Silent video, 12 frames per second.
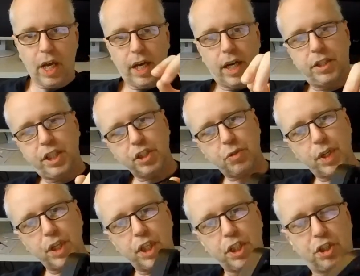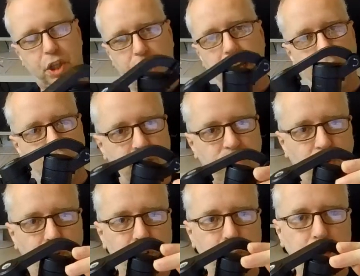Uh, this one is again
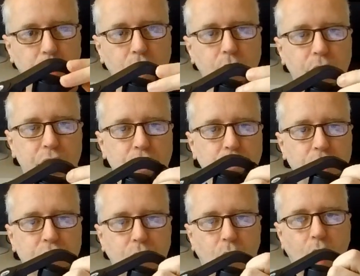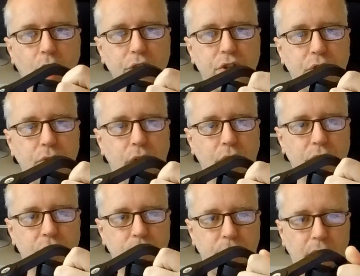foldable, which is what you want. You want
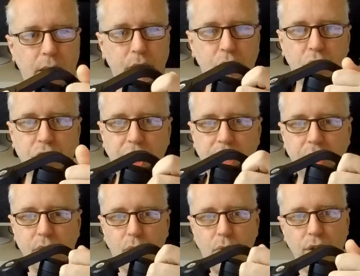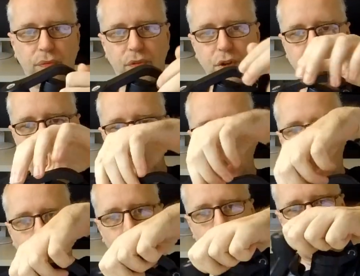to be able to take it with you.
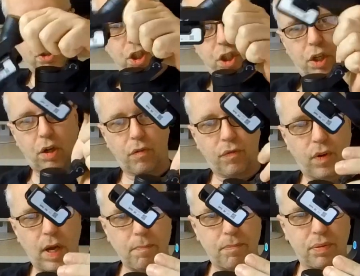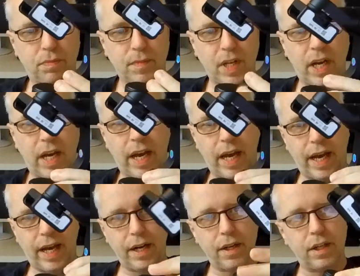So flop,
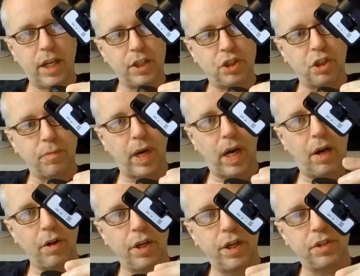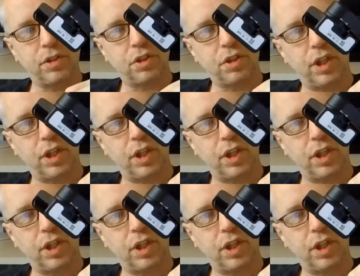and that's about it.